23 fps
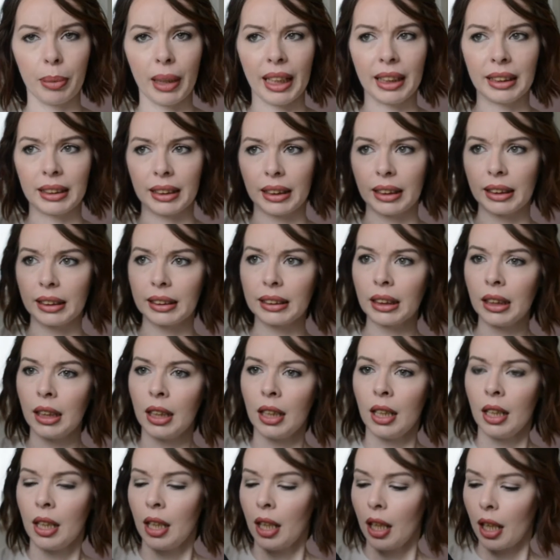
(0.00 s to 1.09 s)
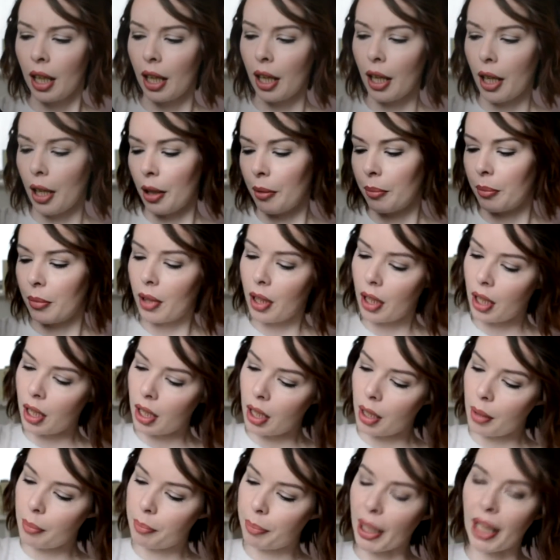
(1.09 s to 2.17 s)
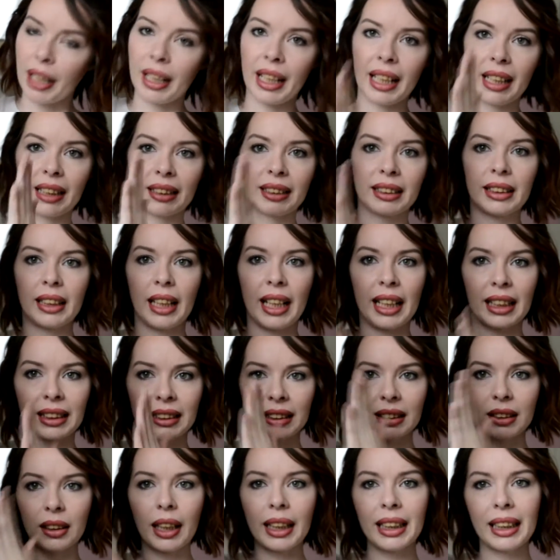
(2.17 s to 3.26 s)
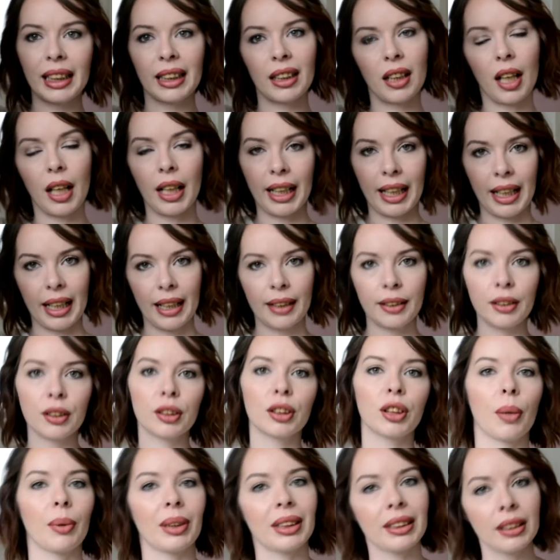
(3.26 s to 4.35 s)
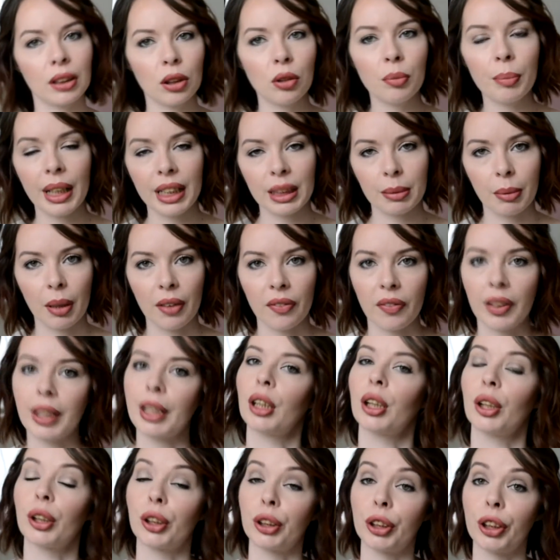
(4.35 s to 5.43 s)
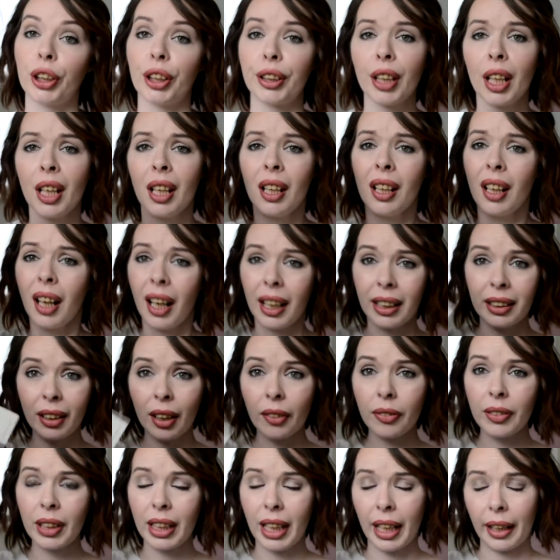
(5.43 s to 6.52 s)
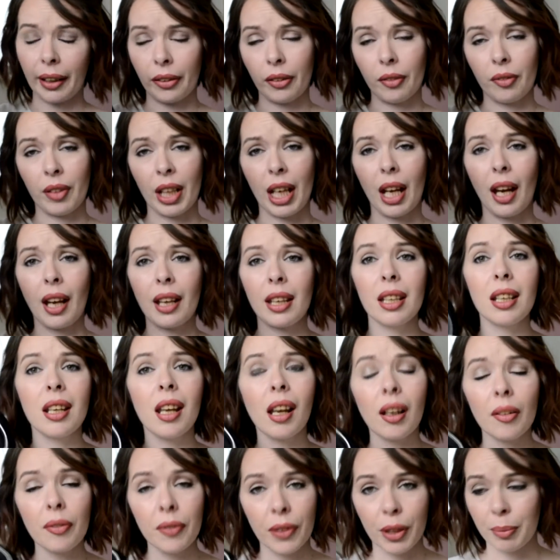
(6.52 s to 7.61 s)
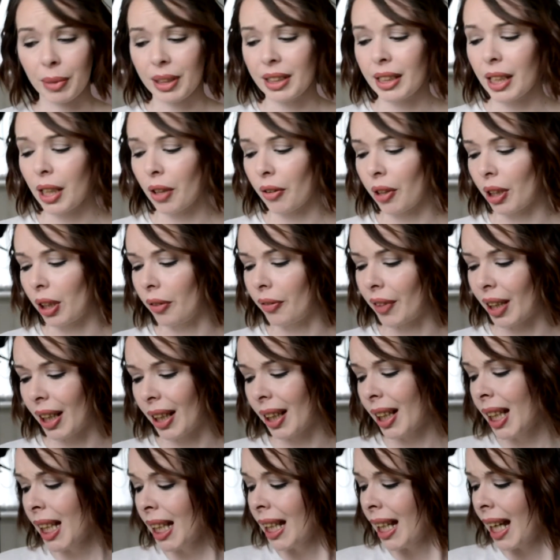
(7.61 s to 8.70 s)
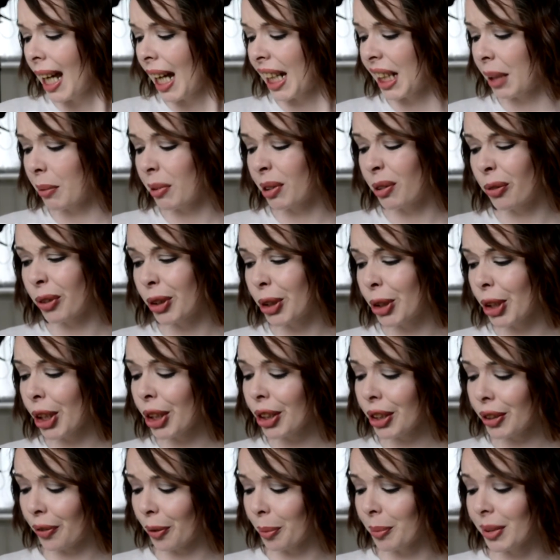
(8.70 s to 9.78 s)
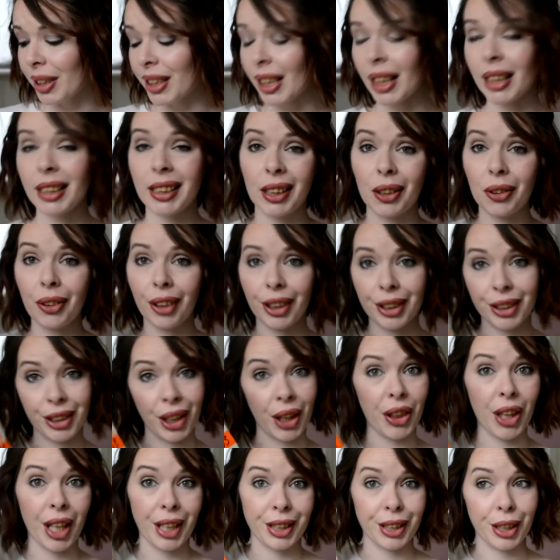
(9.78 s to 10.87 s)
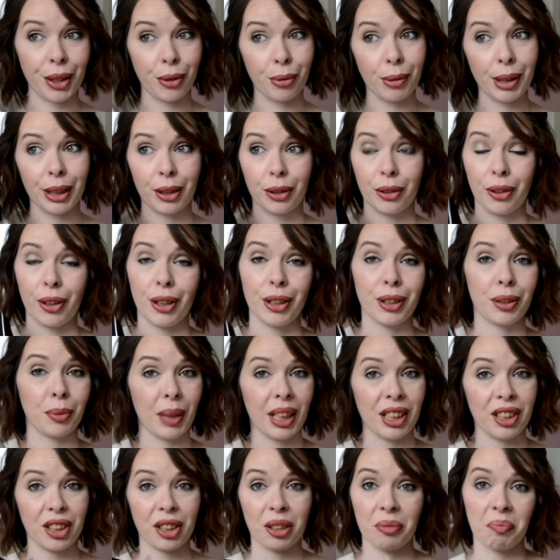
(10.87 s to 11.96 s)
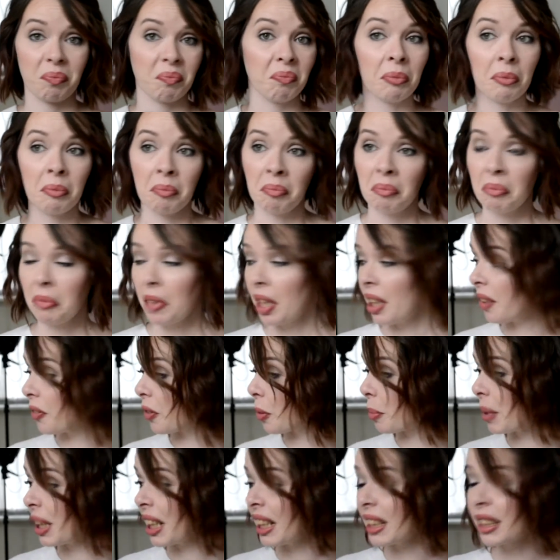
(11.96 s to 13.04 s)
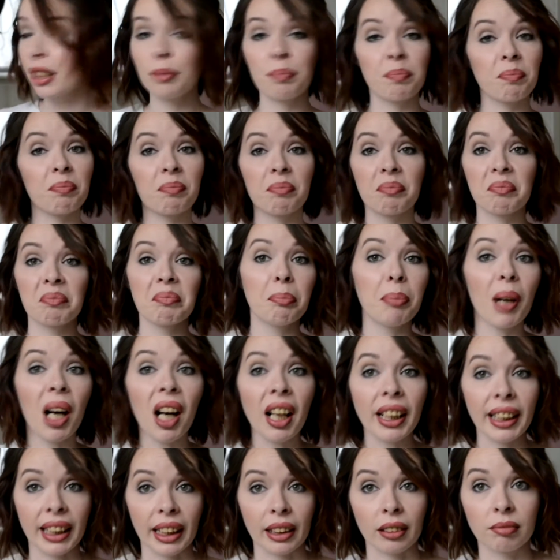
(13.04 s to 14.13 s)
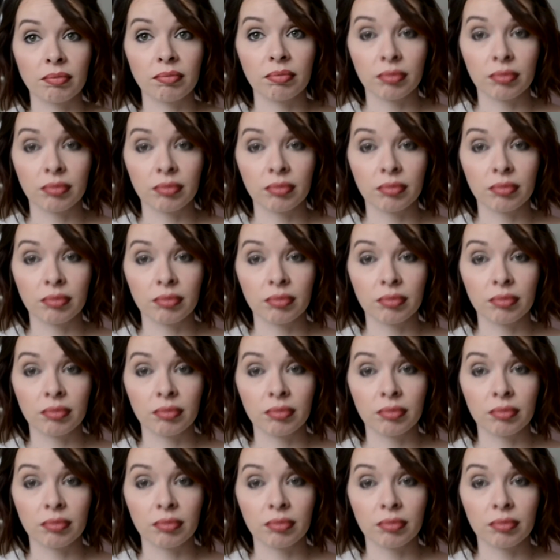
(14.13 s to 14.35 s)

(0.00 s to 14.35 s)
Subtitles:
blazers. But it's slightly cut in, so it still makes my figure look good. I love the length of it, I love the material of it. And it was reduced from €60 to €33, which, for me, is a bargain.